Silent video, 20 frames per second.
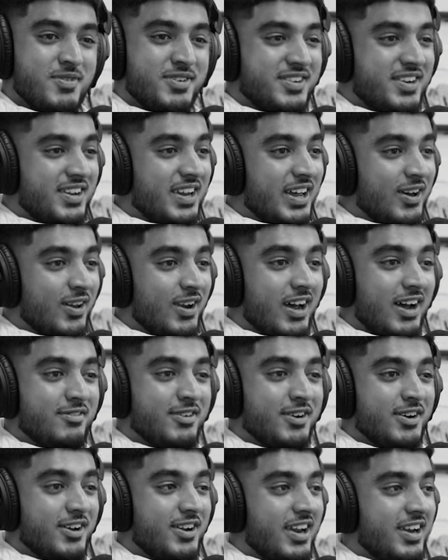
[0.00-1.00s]
Mr. Dale, I
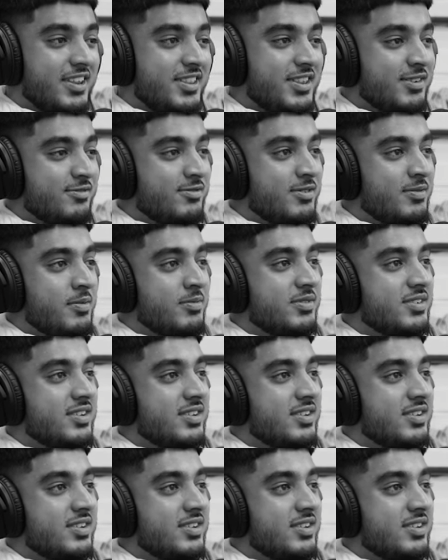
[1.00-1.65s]
haven't heard anything from him